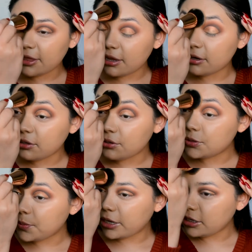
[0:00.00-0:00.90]
And then
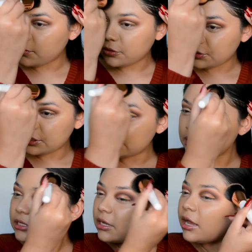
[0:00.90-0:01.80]
use patting
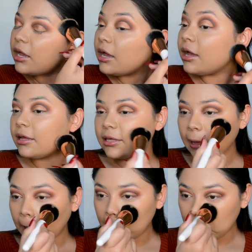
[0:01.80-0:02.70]
motions
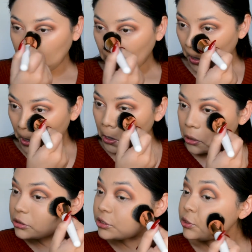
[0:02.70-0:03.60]
again
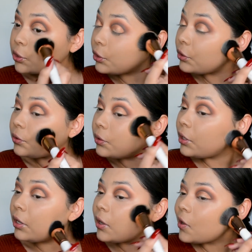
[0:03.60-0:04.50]
so